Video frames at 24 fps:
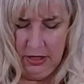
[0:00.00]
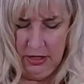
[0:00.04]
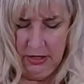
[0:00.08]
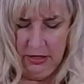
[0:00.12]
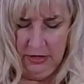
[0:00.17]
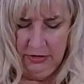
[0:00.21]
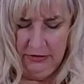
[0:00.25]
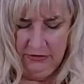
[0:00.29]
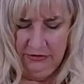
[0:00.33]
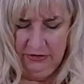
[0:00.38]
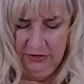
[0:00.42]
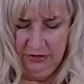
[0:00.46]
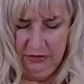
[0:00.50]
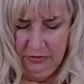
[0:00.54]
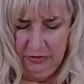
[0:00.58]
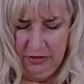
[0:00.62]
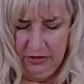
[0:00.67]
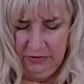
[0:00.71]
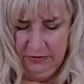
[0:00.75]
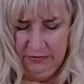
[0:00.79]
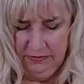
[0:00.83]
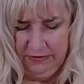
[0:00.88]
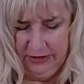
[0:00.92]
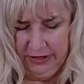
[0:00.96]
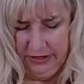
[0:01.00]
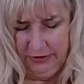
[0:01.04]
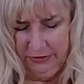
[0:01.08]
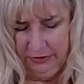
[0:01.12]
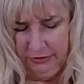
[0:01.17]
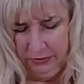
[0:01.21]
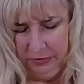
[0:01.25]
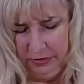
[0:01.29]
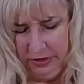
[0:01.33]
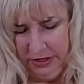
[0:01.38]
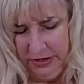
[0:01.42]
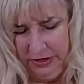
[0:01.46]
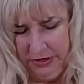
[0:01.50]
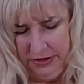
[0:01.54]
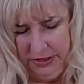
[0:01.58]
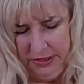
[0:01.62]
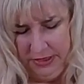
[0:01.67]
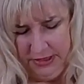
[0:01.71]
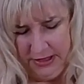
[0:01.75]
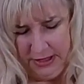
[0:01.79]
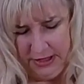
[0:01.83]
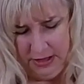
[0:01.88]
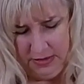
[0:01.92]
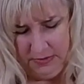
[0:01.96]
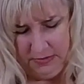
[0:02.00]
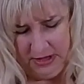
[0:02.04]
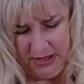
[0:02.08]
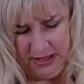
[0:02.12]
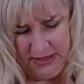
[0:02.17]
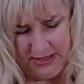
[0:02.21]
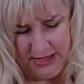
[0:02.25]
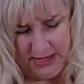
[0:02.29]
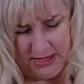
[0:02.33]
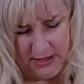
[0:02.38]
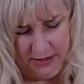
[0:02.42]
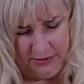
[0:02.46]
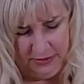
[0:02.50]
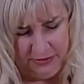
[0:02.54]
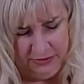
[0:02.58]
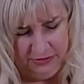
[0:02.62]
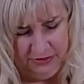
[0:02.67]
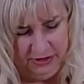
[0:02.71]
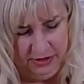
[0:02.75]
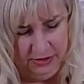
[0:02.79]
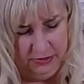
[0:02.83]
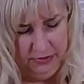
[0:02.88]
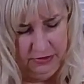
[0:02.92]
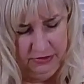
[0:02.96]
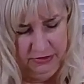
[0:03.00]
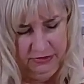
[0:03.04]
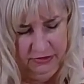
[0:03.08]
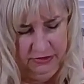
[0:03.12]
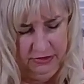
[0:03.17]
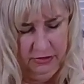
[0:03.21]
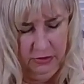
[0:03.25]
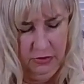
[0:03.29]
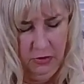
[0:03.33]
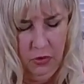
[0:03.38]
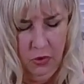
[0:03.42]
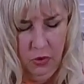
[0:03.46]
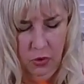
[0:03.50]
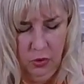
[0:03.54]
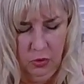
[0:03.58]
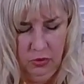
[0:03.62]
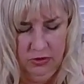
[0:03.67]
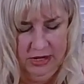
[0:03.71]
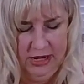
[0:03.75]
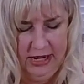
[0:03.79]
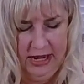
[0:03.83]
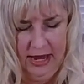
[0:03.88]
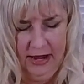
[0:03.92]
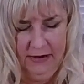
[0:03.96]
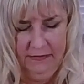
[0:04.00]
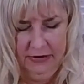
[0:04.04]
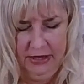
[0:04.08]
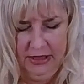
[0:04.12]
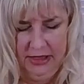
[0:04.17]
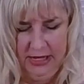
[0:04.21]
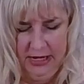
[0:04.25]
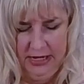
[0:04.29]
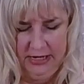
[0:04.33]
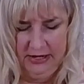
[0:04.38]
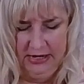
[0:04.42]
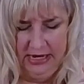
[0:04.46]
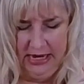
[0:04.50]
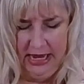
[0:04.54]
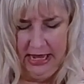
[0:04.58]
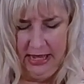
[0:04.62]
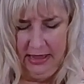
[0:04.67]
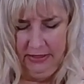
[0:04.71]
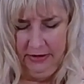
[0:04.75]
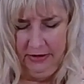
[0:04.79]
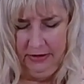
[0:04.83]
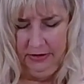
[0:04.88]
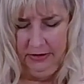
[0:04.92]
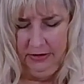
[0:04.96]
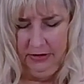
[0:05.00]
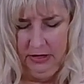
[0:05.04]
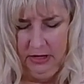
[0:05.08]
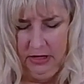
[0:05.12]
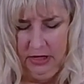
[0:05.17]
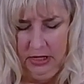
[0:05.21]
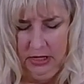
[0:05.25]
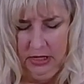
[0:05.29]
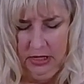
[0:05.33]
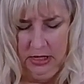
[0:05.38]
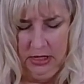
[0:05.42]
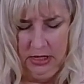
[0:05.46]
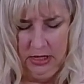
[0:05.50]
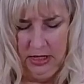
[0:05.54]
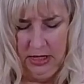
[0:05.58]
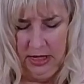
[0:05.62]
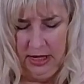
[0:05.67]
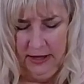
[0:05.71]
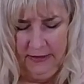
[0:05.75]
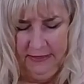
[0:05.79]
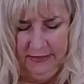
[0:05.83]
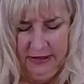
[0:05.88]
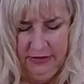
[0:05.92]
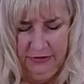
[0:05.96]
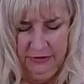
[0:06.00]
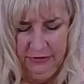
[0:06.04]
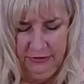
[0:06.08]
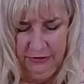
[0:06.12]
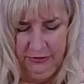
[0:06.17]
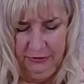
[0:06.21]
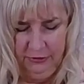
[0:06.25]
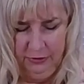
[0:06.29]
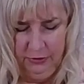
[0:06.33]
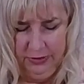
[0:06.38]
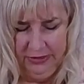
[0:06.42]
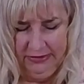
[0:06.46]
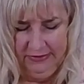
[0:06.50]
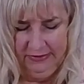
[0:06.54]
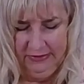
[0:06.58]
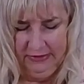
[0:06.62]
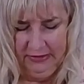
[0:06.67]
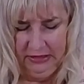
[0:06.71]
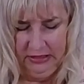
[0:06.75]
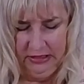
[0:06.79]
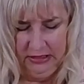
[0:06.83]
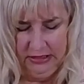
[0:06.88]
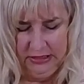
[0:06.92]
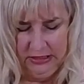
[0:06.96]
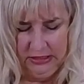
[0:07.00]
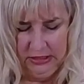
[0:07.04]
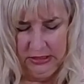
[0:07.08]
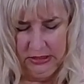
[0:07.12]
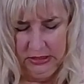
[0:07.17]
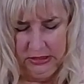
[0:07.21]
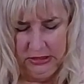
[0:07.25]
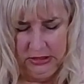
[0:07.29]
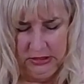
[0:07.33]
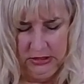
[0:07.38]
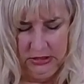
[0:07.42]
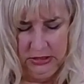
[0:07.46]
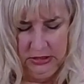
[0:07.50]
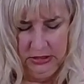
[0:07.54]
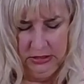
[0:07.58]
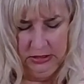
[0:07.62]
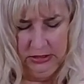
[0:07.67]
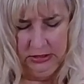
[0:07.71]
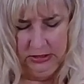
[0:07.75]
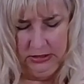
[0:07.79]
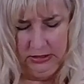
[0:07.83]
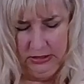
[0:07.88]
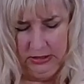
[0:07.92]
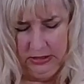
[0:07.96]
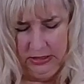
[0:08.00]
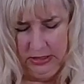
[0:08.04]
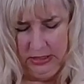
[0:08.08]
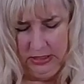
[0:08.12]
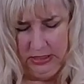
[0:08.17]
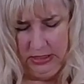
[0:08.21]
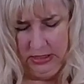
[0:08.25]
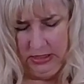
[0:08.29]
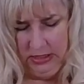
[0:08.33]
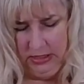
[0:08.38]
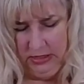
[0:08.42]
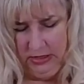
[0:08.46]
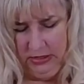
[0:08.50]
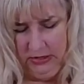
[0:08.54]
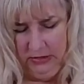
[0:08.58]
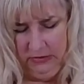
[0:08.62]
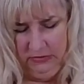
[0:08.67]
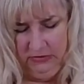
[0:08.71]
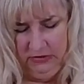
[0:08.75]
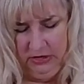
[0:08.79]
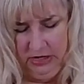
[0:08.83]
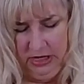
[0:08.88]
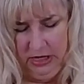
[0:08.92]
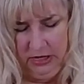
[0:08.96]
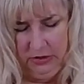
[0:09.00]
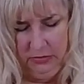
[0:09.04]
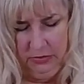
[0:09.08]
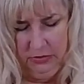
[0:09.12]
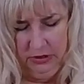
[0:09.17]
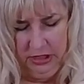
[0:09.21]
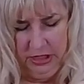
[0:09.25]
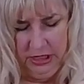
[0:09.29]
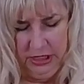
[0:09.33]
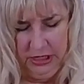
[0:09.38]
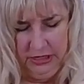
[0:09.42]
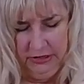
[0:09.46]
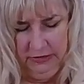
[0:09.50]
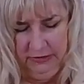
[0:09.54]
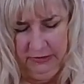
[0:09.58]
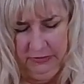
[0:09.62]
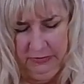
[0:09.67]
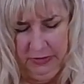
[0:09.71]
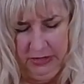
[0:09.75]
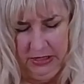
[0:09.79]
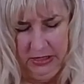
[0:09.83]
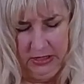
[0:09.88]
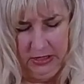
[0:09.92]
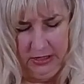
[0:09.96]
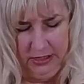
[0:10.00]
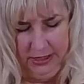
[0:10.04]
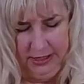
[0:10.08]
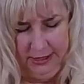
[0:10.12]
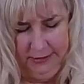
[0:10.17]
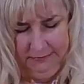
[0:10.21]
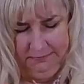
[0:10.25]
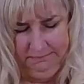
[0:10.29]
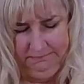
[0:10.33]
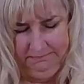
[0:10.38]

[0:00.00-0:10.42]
your 2 middle fingers while your thumb and the other 2 are still holding everything together, and then just twist it. So you get a really good spin on it.